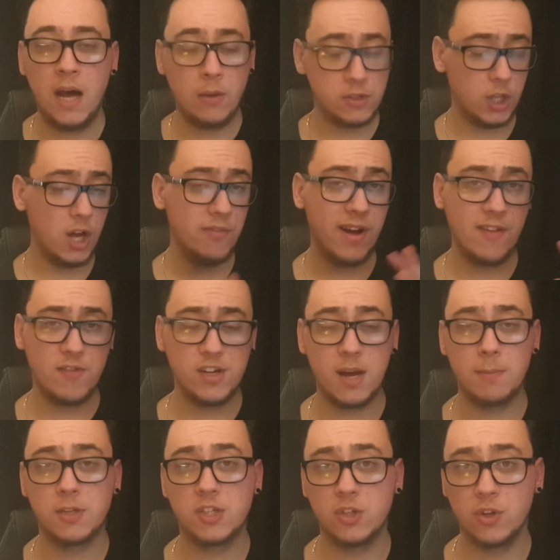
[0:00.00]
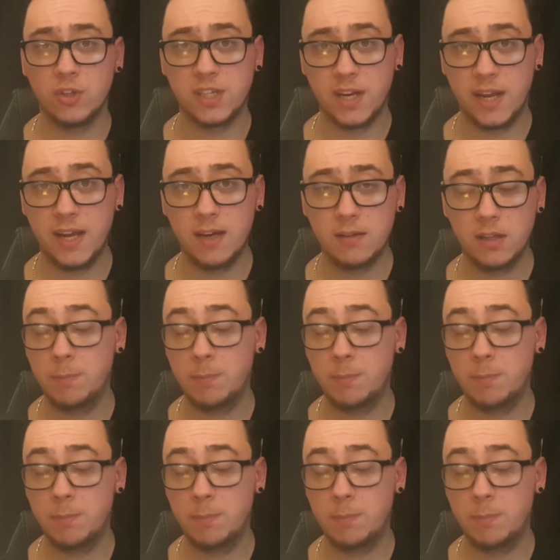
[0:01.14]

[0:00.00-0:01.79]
Now there's a lot of average episodes in here.